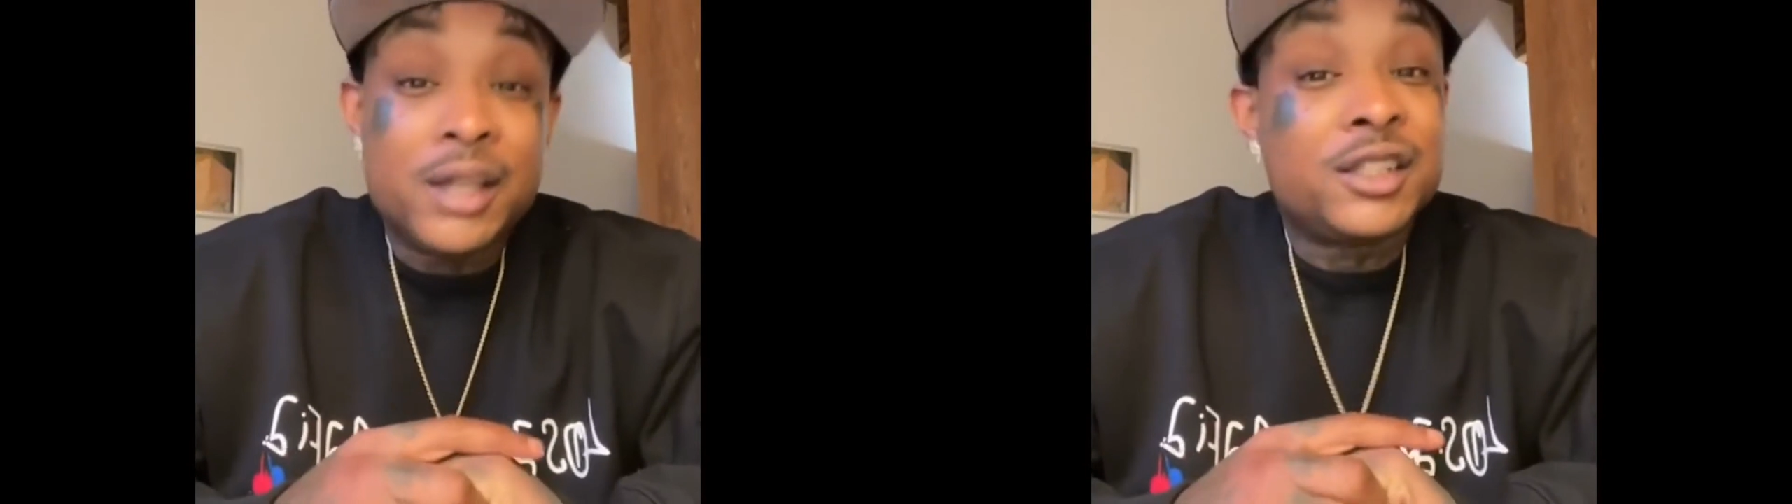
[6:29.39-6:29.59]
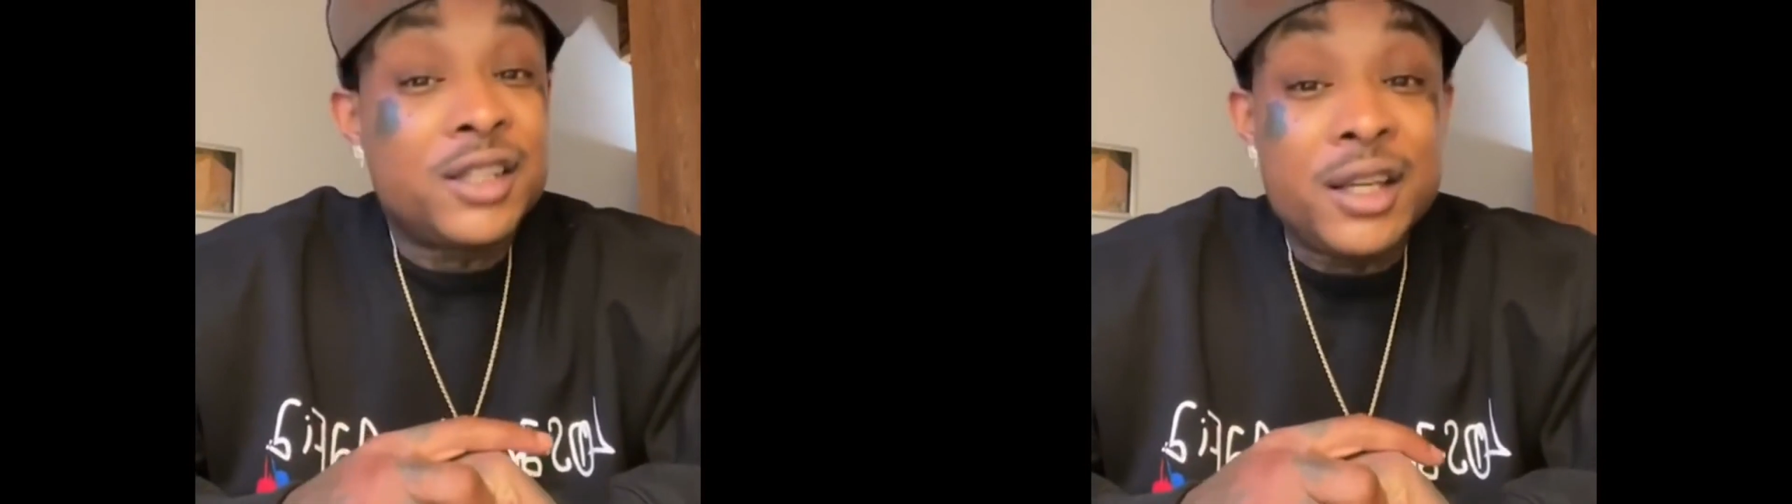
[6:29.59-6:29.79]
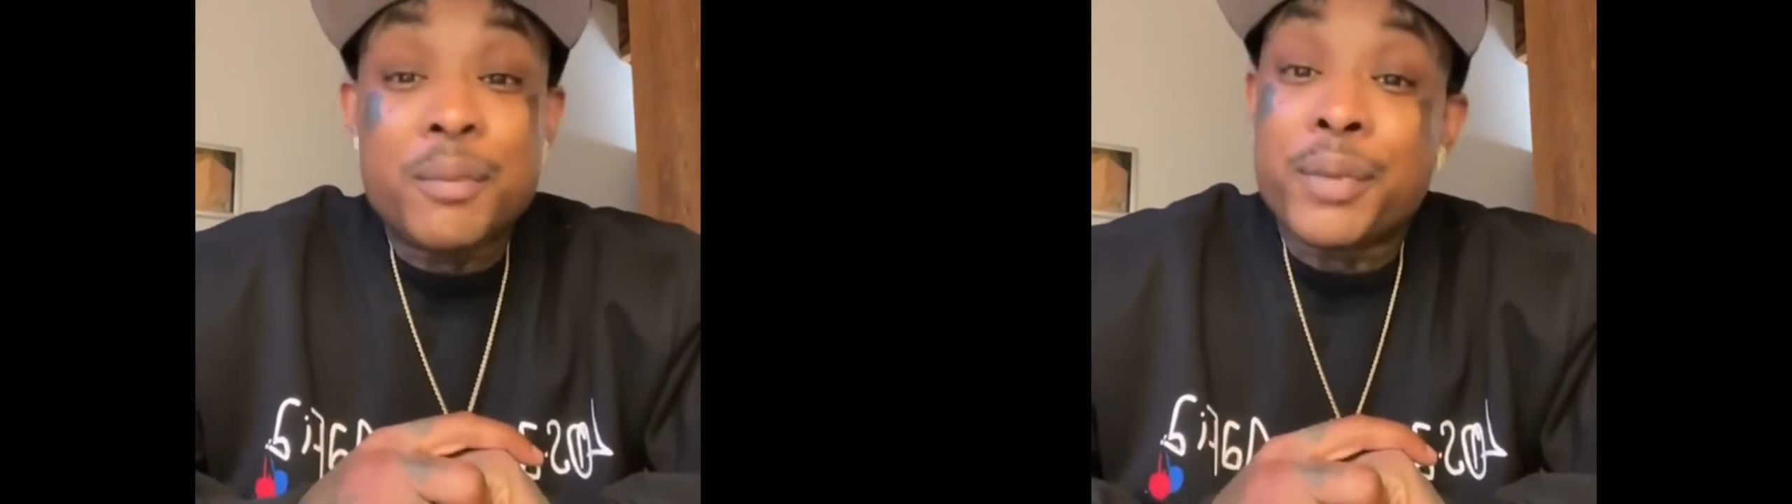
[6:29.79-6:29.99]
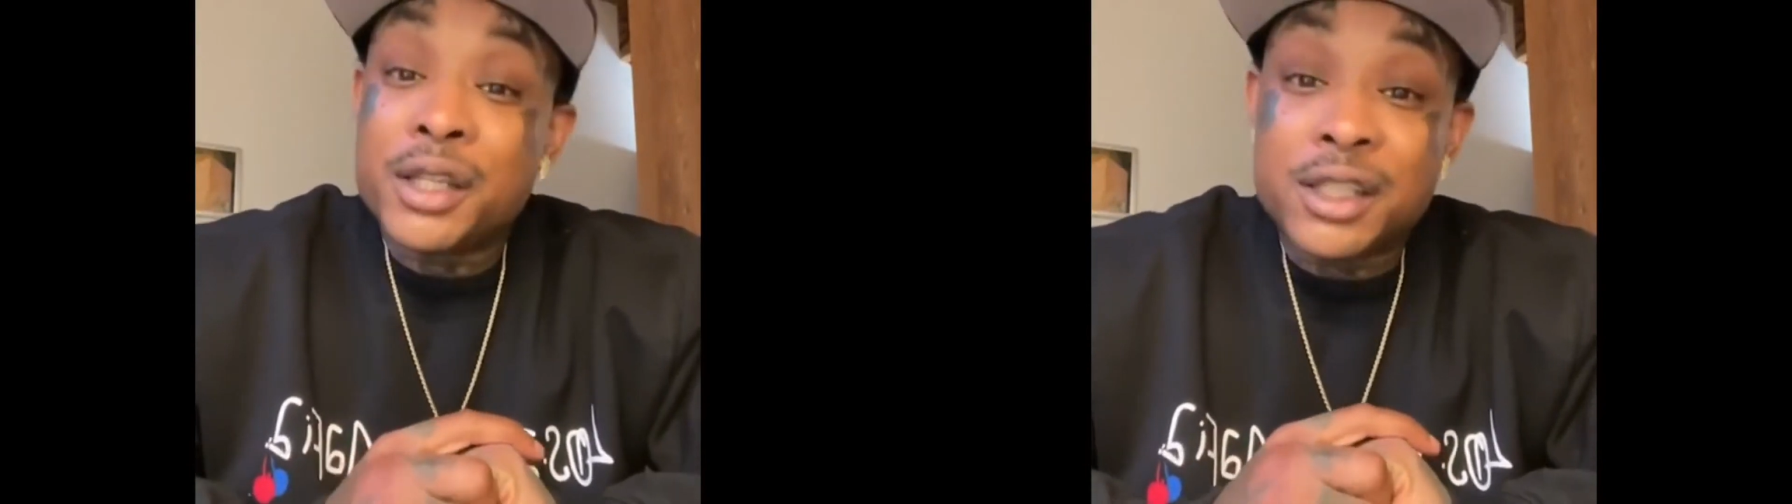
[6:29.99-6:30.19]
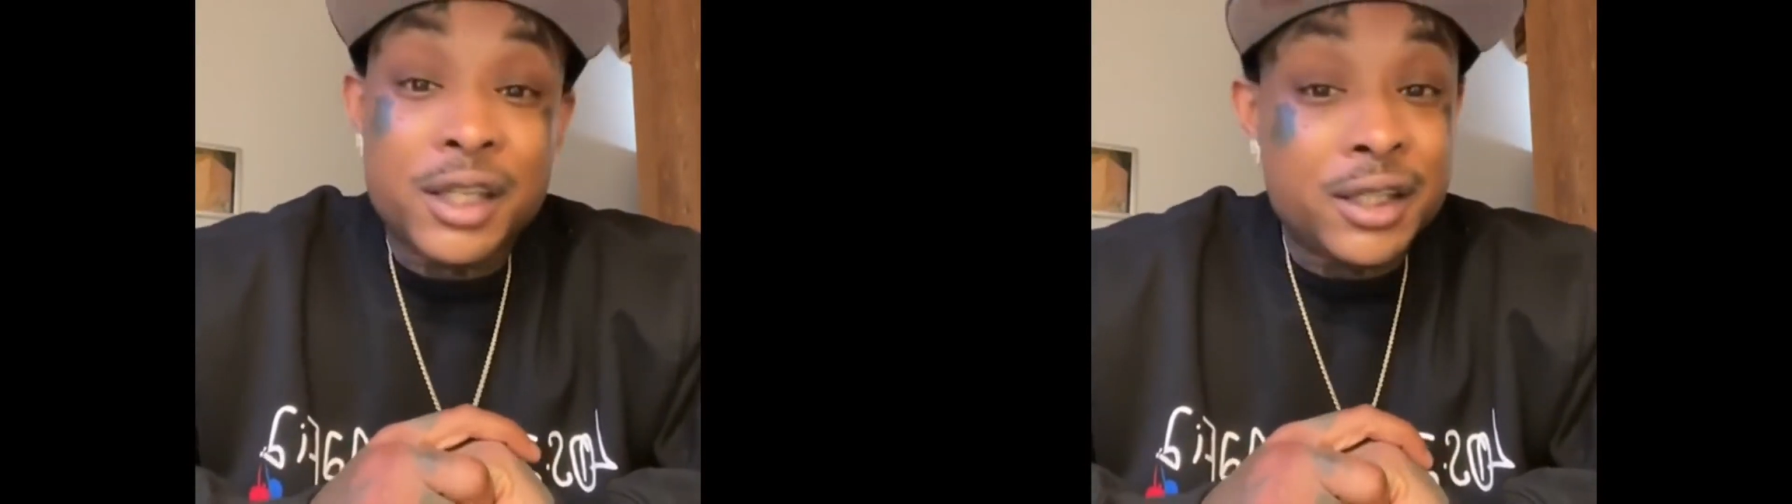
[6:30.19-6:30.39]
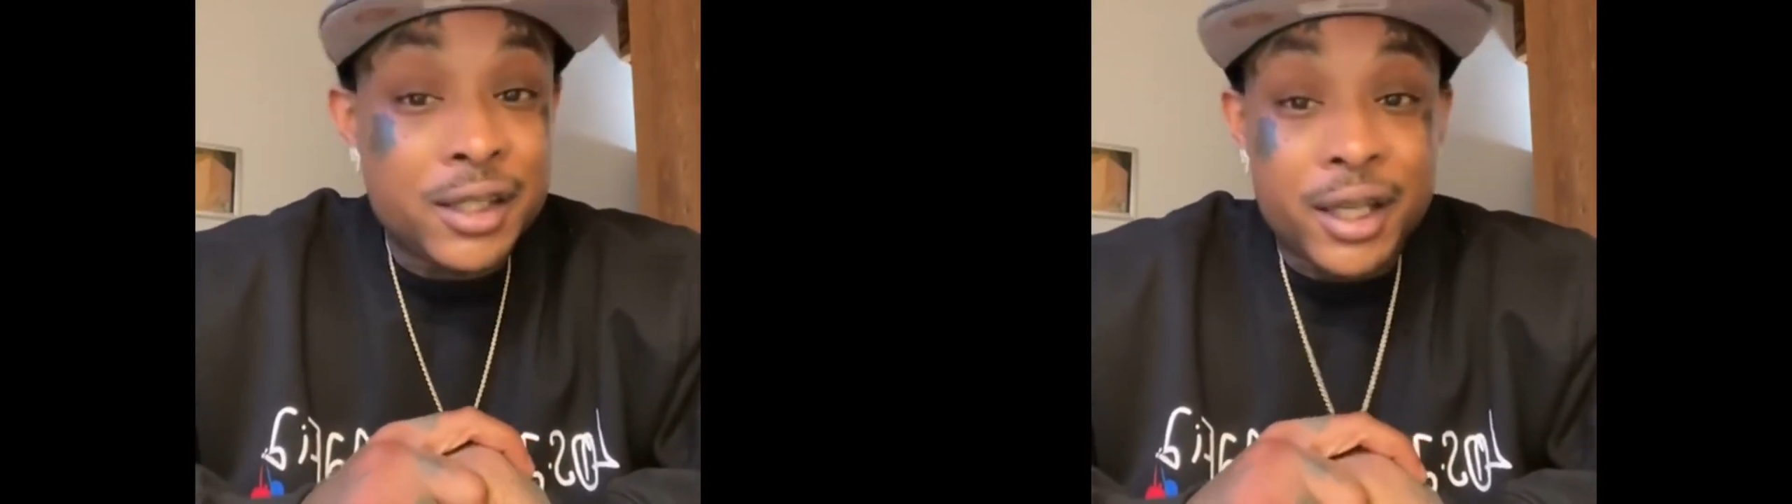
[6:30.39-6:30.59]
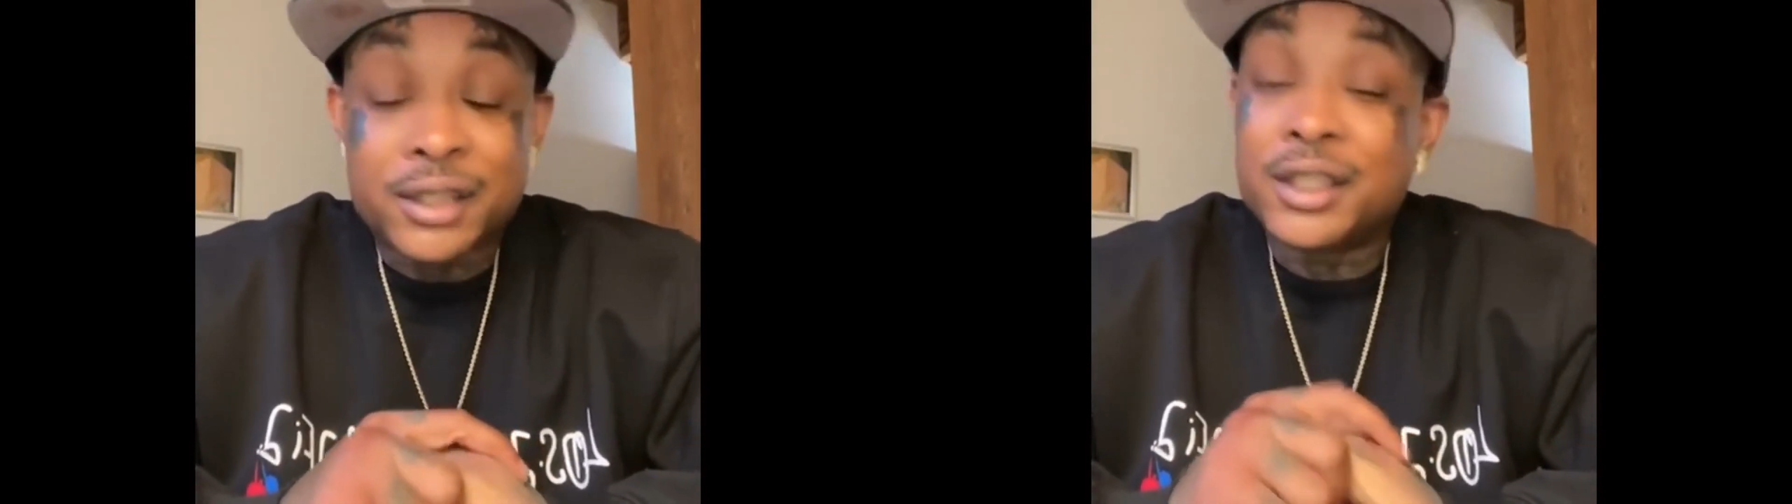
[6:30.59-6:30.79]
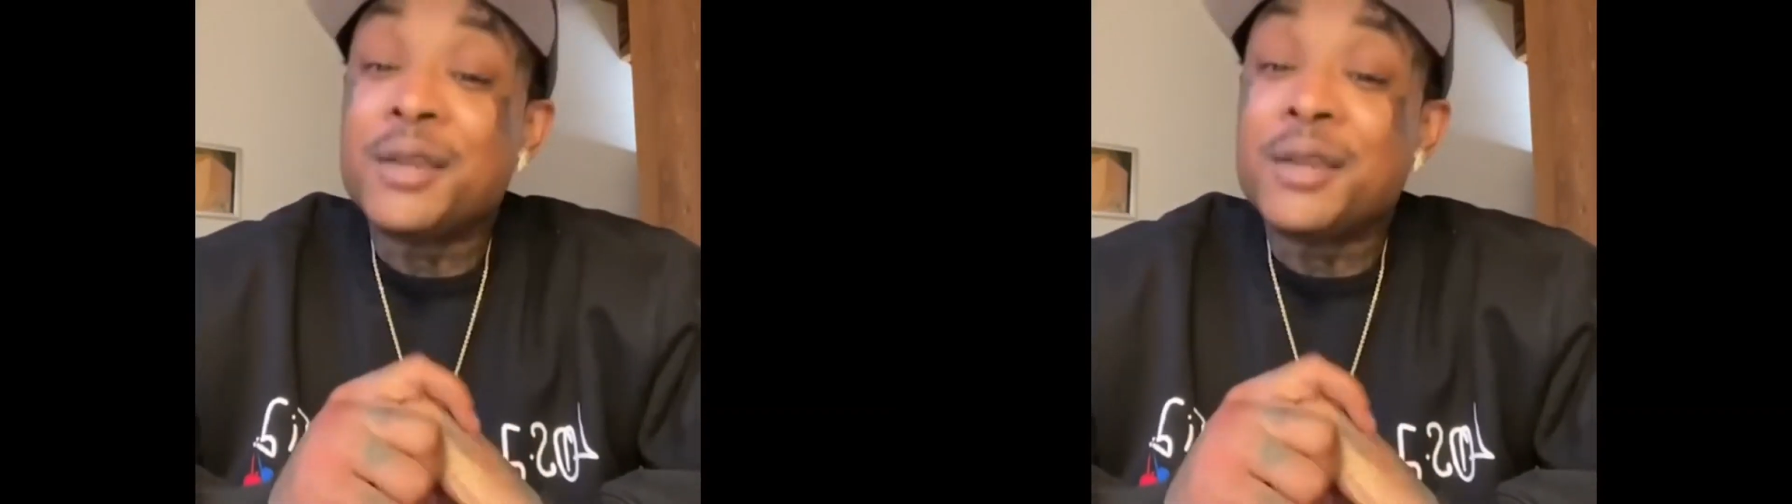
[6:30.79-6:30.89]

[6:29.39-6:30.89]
See the bitch in these niggas.